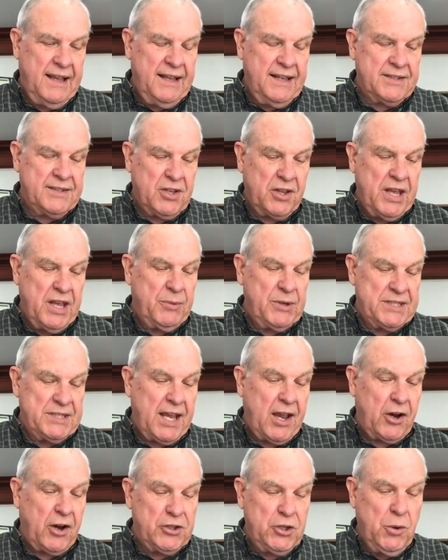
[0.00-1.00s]
So then we
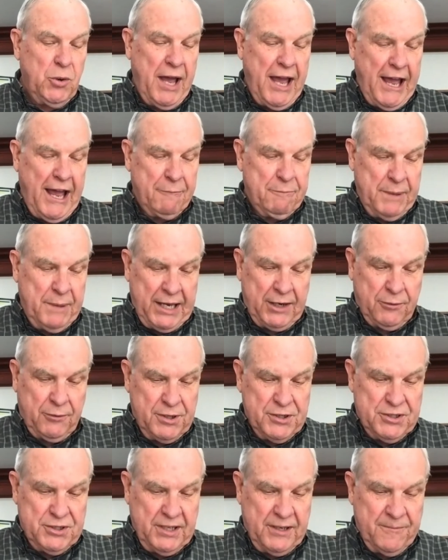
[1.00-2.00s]
say, are you a half-baked
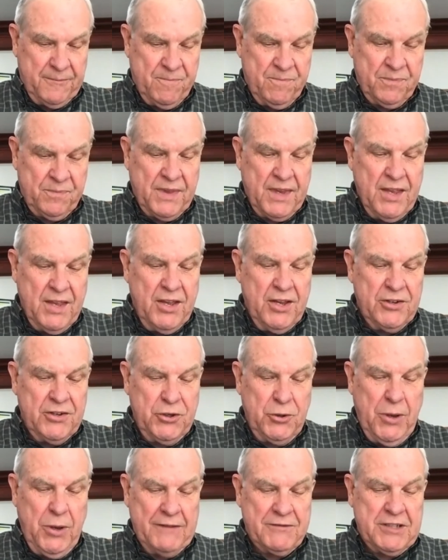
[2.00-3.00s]
Christian?
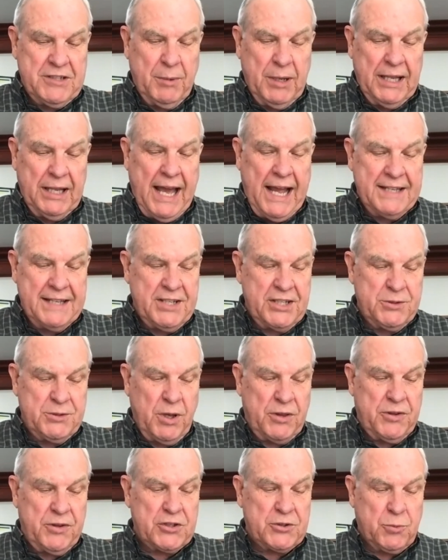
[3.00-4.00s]
Do you have some alliances
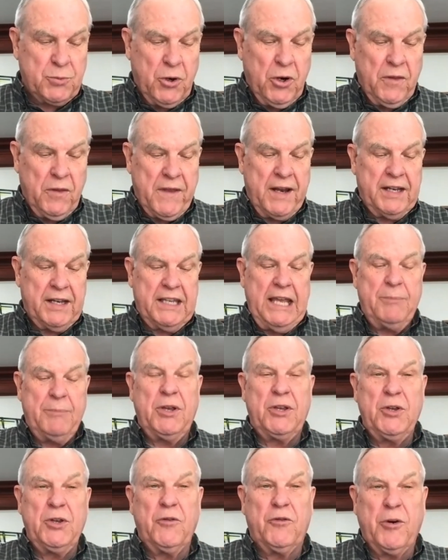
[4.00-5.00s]
with this world that are
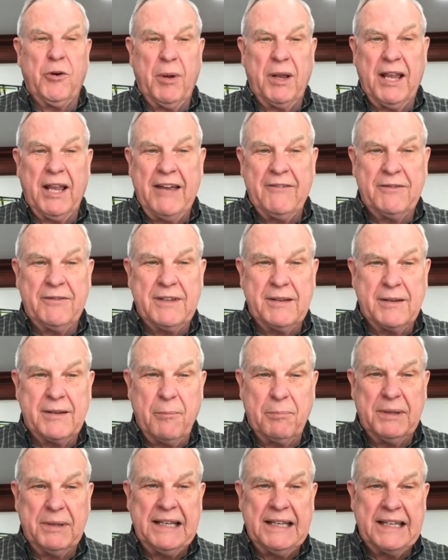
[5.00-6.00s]
keeping you from a life
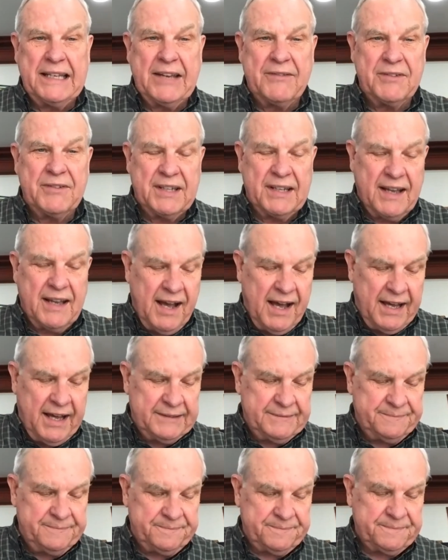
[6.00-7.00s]
completely given to
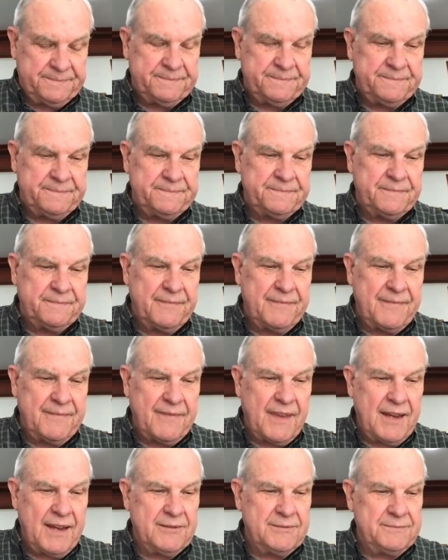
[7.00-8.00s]
God?
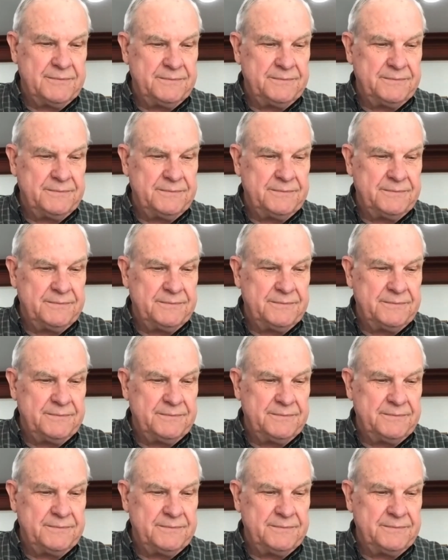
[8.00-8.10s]
And